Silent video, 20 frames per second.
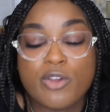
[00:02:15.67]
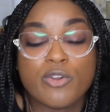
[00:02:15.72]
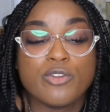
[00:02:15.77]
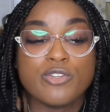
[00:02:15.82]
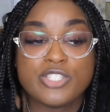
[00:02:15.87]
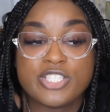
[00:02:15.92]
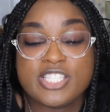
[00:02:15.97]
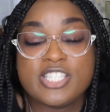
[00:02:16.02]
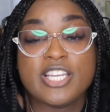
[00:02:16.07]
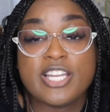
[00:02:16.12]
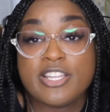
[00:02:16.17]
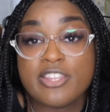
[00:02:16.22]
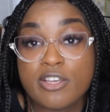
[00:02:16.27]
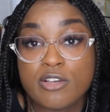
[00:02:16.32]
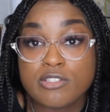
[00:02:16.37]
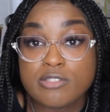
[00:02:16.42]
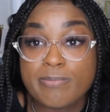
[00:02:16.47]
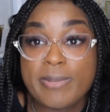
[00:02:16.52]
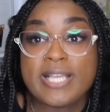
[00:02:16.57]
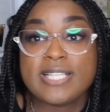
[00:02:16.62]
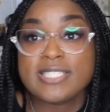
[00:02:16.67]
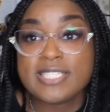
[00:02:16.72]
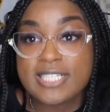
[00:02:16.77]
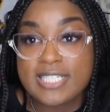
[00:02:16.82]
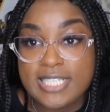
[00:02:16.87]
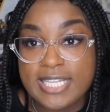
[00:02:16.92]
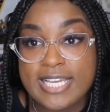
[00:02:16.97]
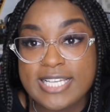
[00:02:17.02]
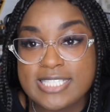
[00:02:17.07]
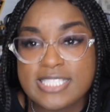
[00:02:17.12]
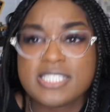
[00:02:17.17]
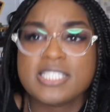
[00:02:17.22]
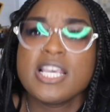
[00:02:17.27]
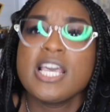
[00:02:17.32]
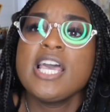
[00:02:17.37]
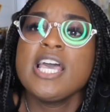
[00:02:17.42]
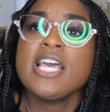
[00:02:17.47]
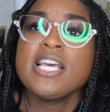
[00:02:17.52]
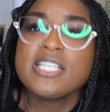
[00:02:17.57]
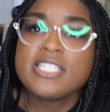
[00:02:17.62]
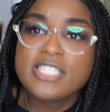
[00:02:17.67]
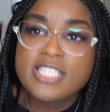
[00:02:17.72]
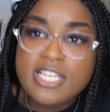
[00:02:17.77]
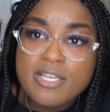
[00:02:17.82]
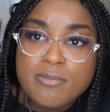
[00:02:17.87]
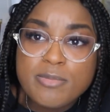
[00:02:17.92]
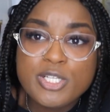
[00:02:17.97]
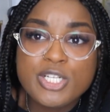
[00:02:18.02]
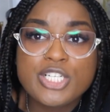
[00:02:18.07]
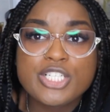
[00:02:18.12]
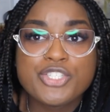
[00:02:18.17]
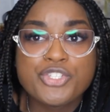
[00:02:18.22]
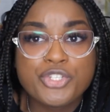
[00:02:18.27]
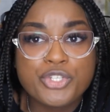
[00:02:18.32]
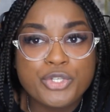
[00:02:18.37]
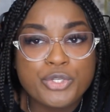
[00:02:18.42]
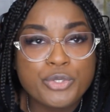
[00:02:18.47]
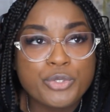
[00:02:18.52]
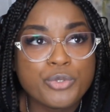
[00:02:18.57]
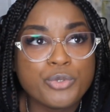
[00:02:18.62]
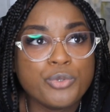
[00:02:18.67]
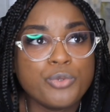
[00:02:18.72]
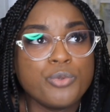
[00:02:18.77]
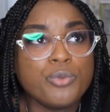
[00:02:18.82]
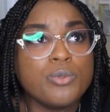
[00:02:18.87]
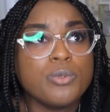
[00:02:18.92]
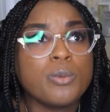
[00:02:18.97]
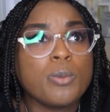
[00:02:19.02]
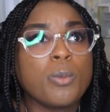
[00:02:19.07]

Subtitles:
You just needed those basic classes, similar to